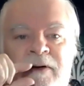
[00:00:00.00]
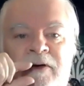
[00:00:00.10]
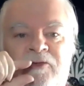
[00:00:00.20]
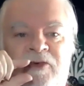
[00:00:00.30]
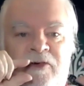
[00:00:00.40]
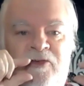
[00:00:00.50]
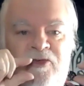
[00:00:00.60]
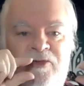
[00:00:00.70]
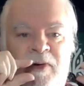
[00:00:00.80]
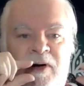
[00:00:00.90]
bars are
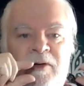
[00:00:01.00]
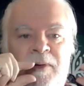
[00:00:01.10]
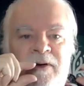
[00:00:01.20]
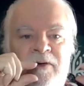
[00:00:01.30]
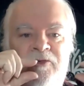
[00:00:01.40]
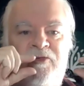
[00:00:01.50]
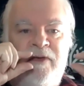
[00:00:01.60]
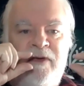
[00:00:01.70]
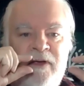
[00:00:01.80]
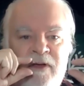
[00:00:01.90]
small
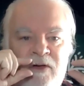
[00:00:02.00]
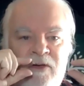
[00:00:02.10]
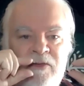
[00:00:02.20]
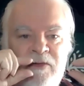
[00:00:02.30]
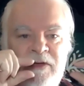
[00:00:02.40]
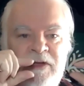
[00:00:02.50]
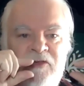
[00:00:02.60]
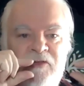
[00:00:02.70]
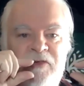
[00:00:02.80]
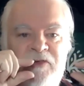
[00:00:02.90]
bars,
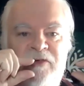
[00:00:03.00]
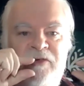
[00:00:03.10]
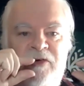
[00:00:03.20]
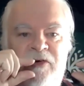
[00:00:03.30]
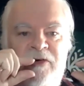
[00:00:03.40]
each of which are in